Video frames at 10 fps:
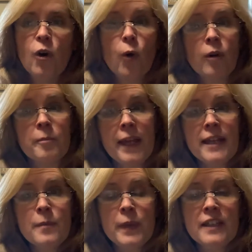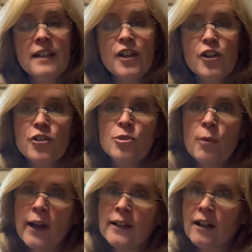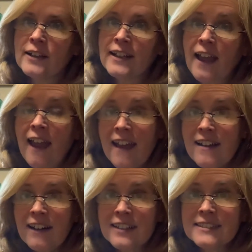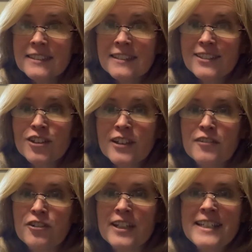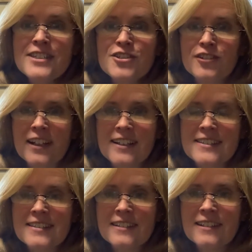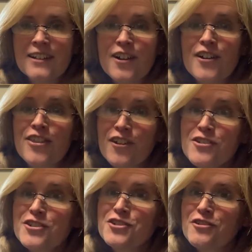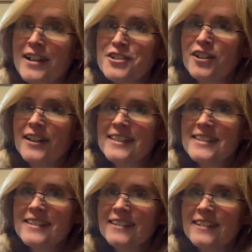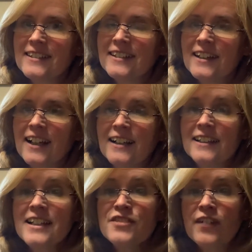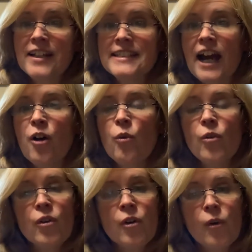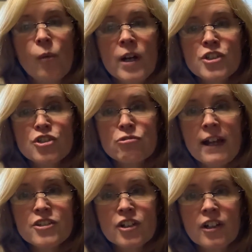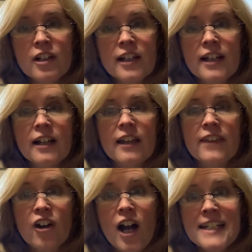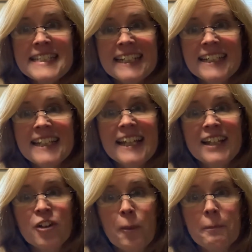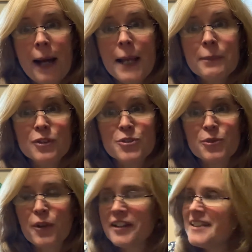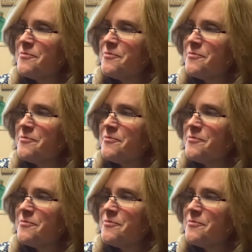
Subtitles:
Or maybe you went on an egg hunt looking for Easter eggs. Those are treasure hunts. Let's find out what treasure they're hunting in our Bible story.